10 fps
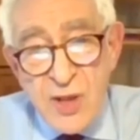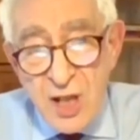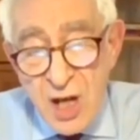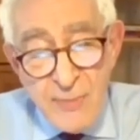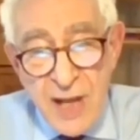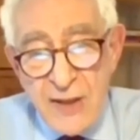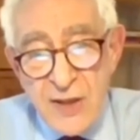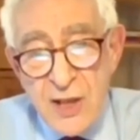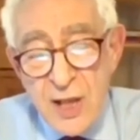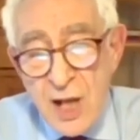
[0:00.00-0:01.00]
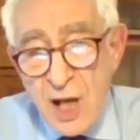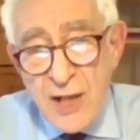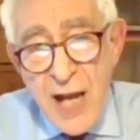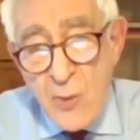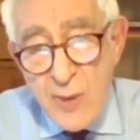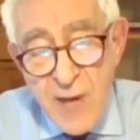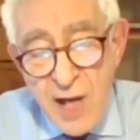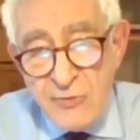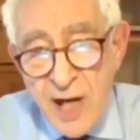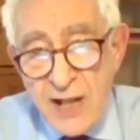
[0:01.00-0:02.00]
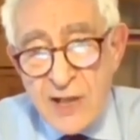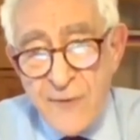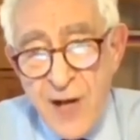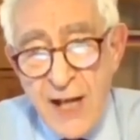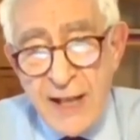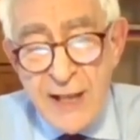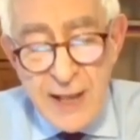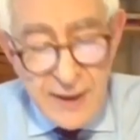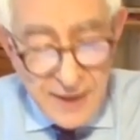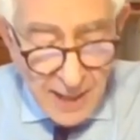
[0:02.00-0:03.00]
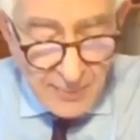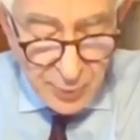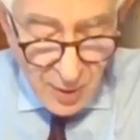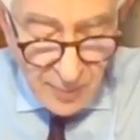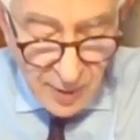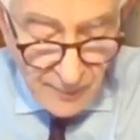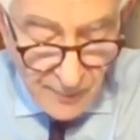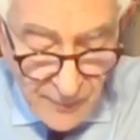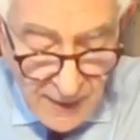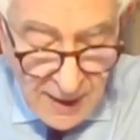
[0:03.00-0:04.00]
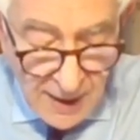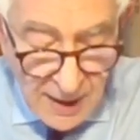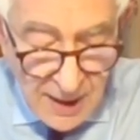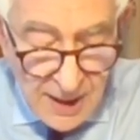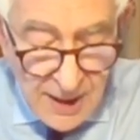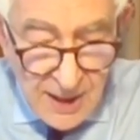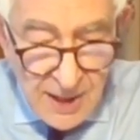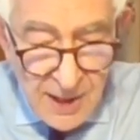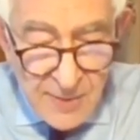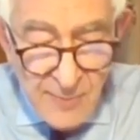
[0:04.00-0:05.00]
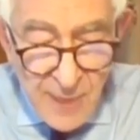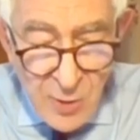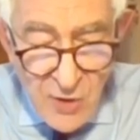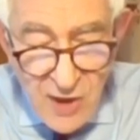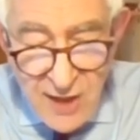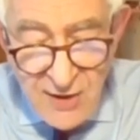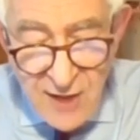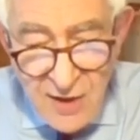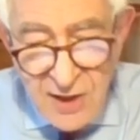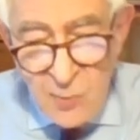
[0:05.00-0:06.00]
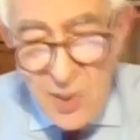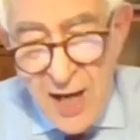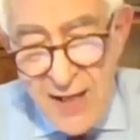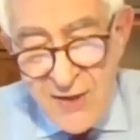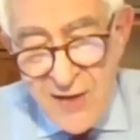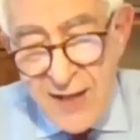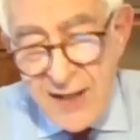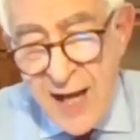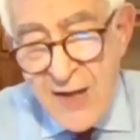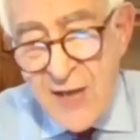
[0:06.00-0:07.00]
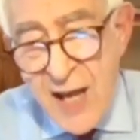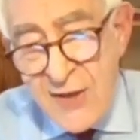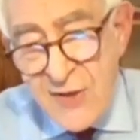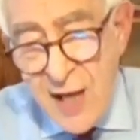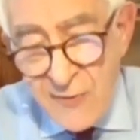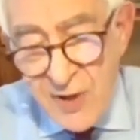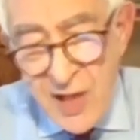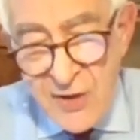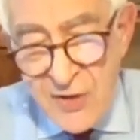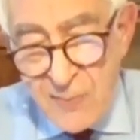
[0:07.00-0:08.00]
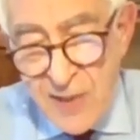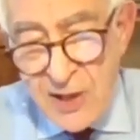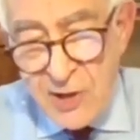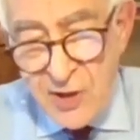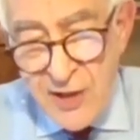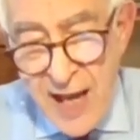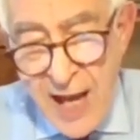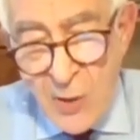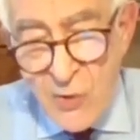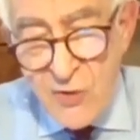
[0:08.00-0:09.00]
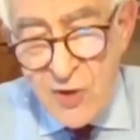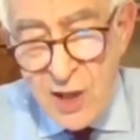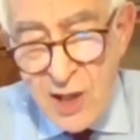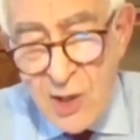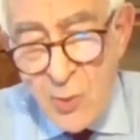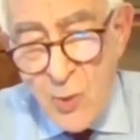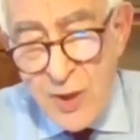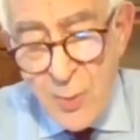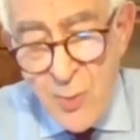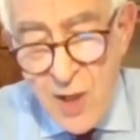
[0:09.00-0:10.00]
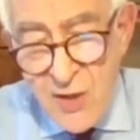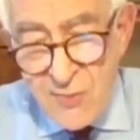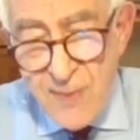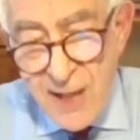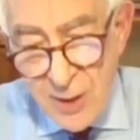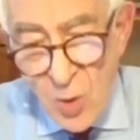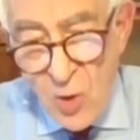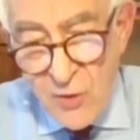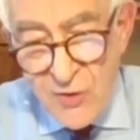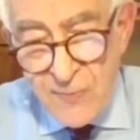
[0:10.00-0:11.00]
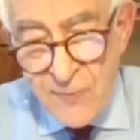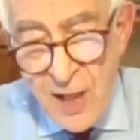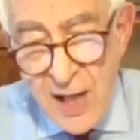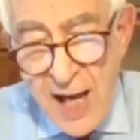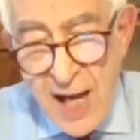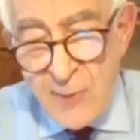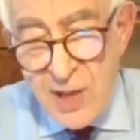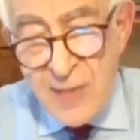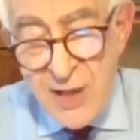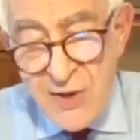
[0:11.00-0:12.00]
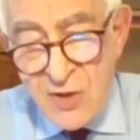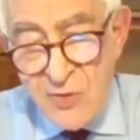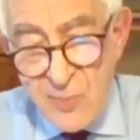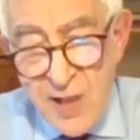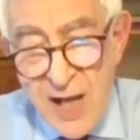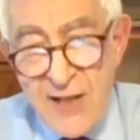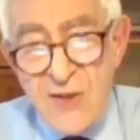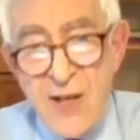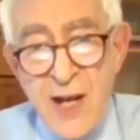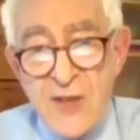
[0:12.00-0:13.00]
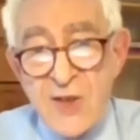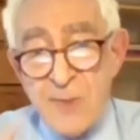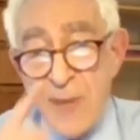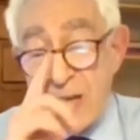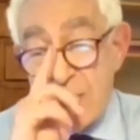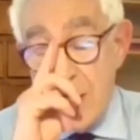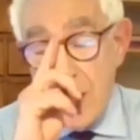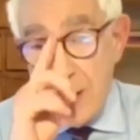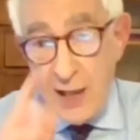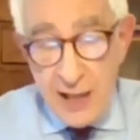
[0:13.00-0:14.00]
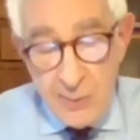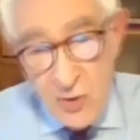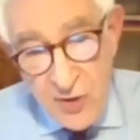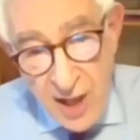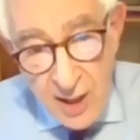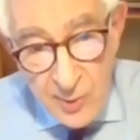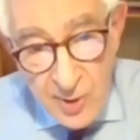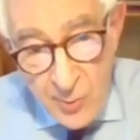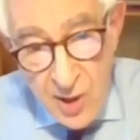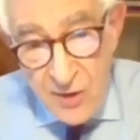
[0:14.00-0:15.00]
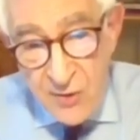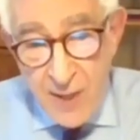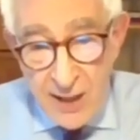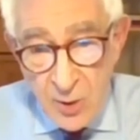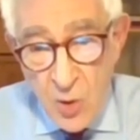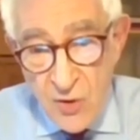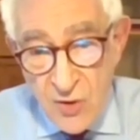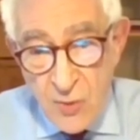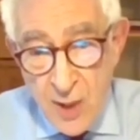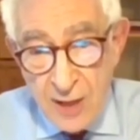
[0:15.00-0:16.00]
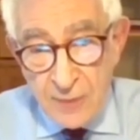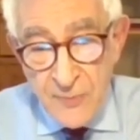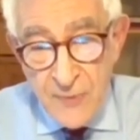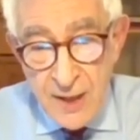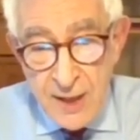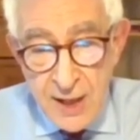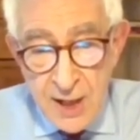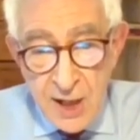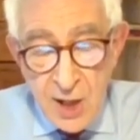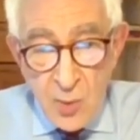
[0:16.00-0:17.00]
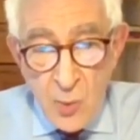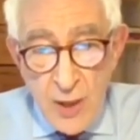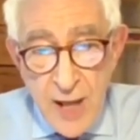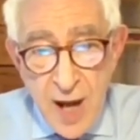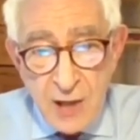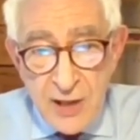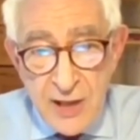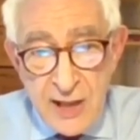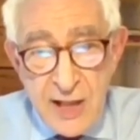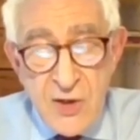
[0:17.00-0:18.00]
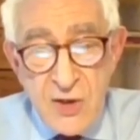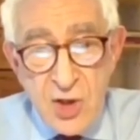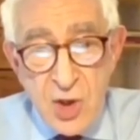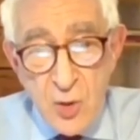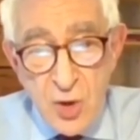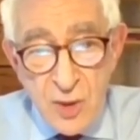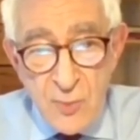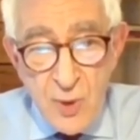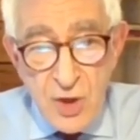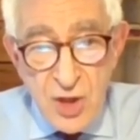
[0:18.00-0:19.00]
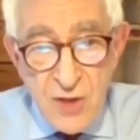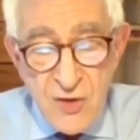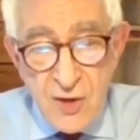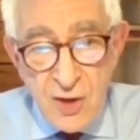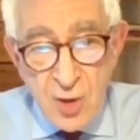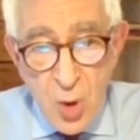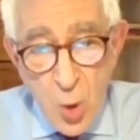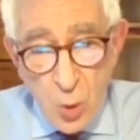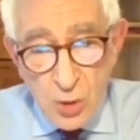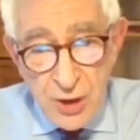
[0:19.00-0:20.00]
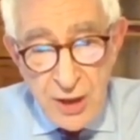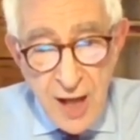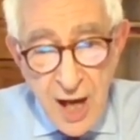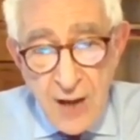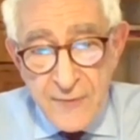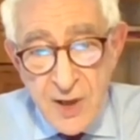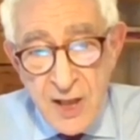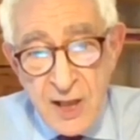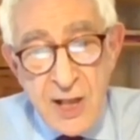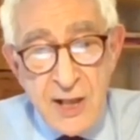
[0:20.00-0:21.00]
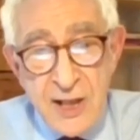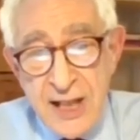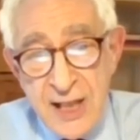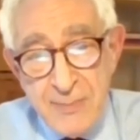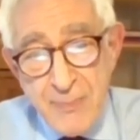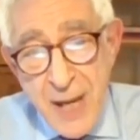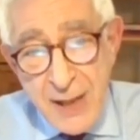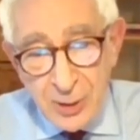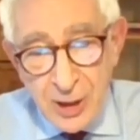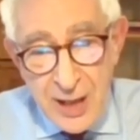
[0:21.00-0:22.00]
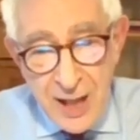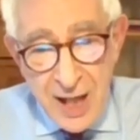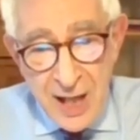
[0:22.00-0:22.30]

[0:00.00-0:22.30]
to comment on how we might rectify that problem. My lords, I started what I said, as has every other speaker in the House, with the words, my lords. And when the minister replies, I suspect he will start with the words, my lords, as well. We are in an institution which is called after the male